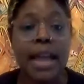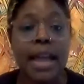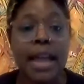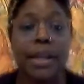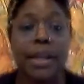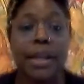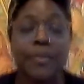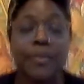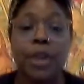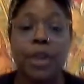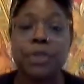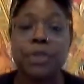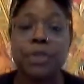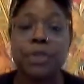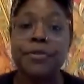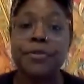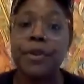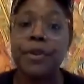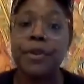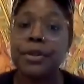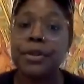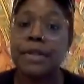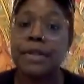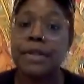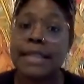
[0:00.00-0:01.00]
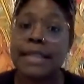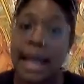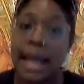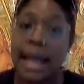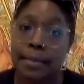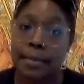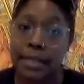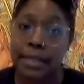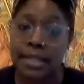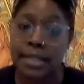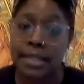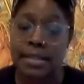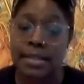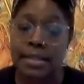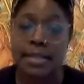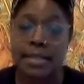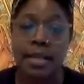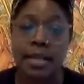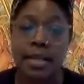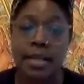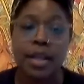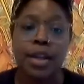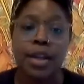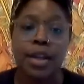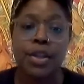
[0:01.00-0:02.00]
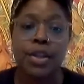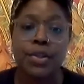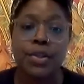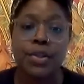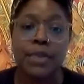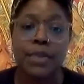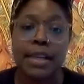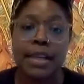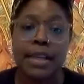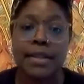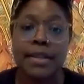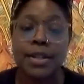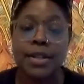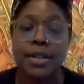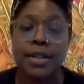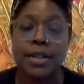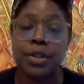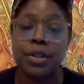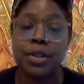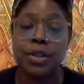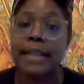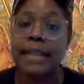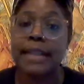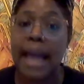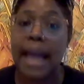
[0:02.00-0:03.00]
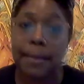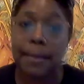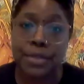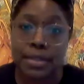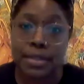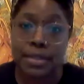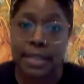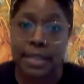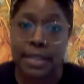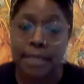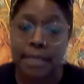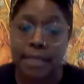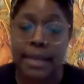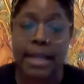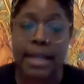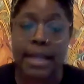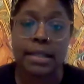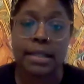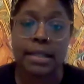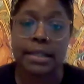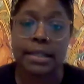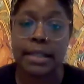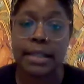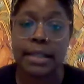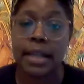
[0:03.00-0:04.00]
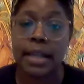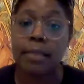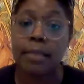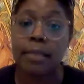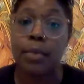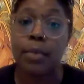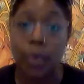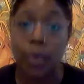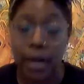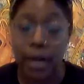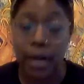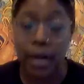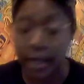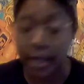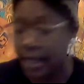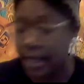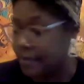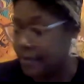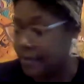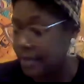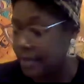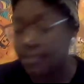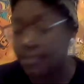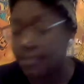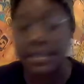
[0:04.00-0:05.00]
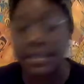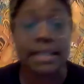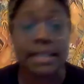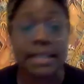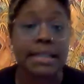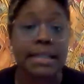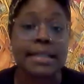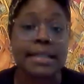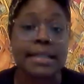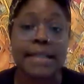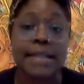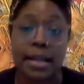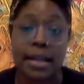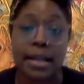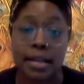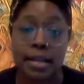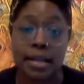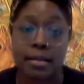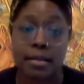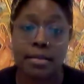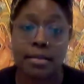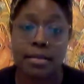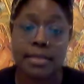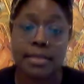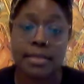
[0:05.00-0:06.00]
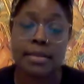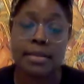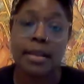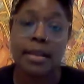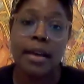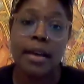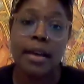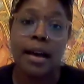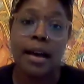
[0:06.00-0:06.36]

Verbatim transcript: And if you're on a phone or tablet, you can turn on captioning by clicking more and then meeting settings.